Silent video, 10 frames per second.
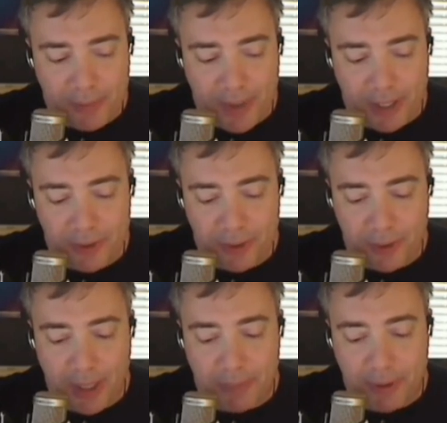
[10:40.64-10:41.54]
some kind of tool
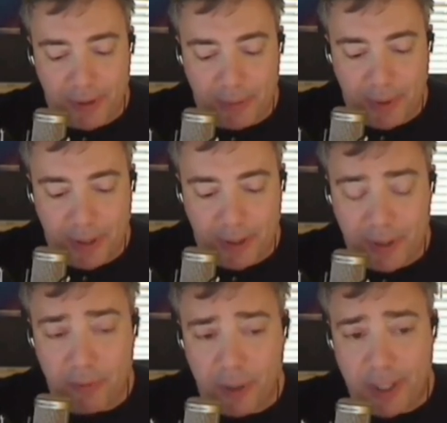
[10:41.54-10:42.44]
to wipe out their computer
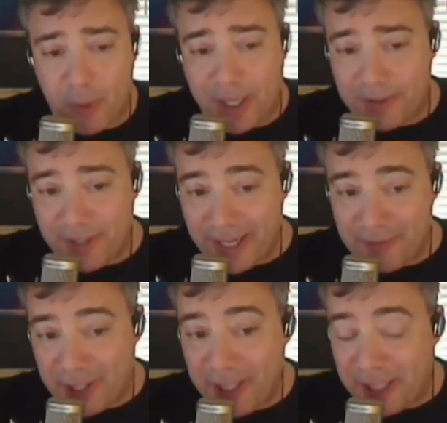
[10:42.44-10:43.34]
because they they want to like
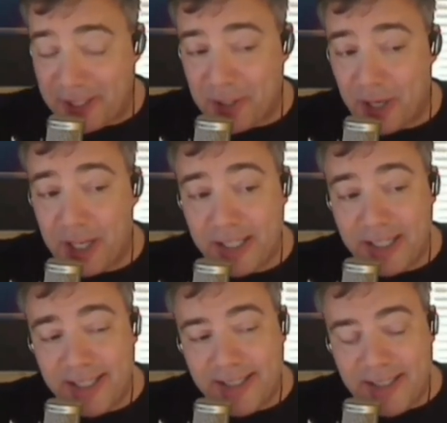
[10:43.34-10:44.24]
have a clean install,
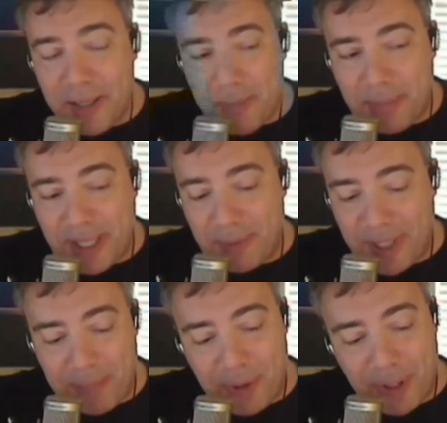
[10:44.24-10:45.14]
right? But then when
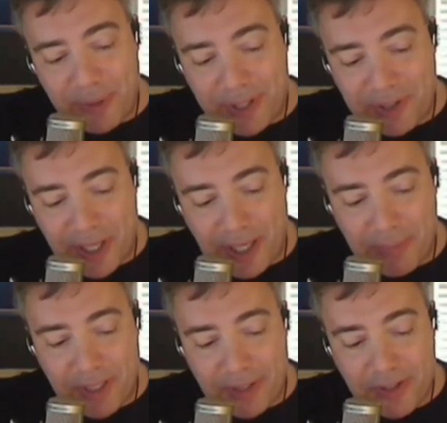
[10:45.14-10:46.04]
they boot it with the
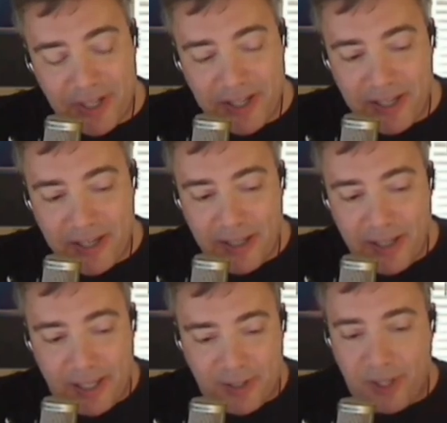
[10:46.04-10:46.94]
setup disk,
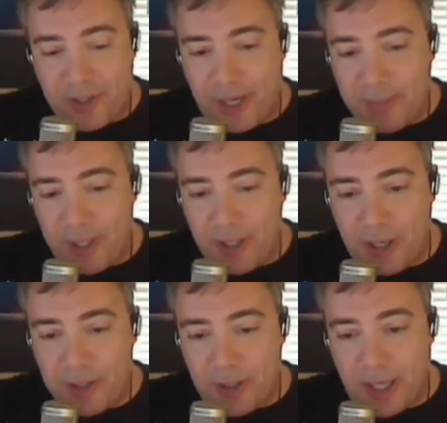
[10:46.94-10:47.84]
it sees an empty
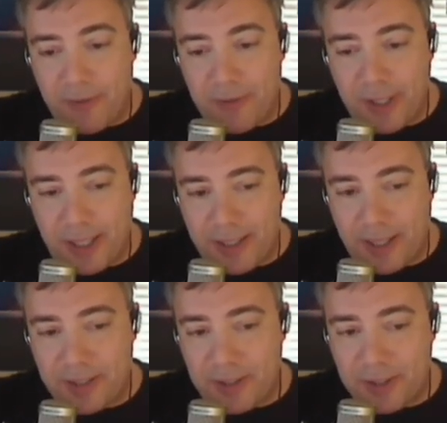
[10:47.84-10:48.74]
hard drive and it
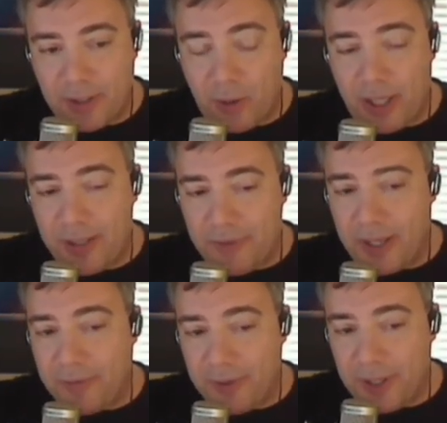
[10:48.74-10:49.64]
doesn't
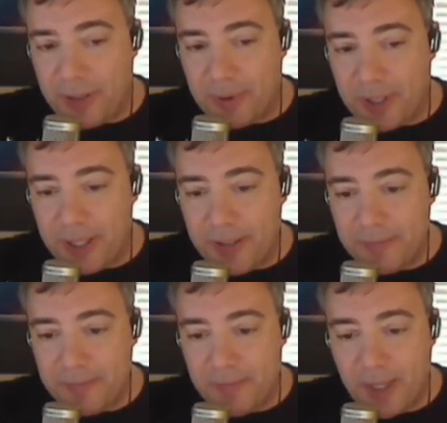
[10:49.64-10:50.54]
qualify for the upgrade.
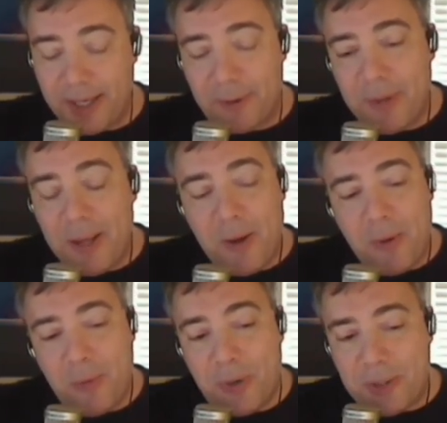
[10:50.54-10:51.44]
Now,
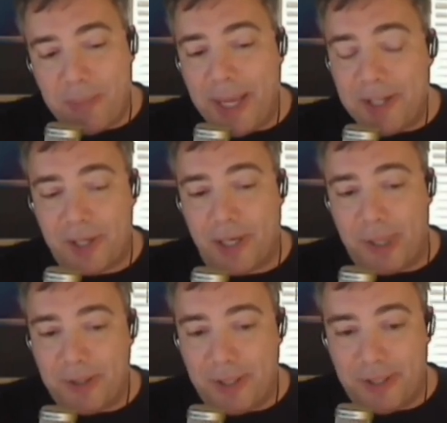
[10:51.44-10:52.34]
what's amazing
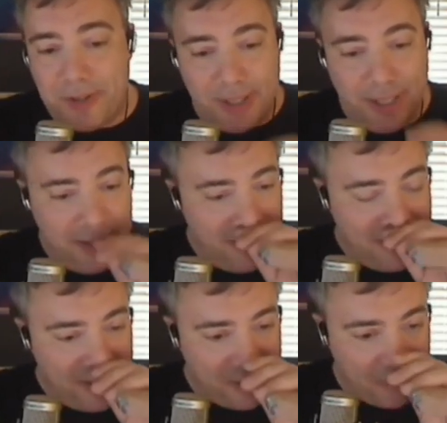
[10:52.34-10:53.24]
about this, and th-
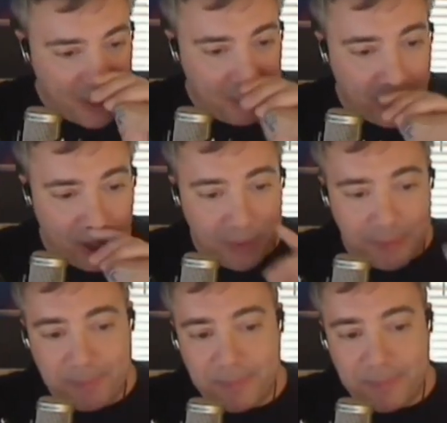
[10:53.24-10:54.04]
this is a big problem,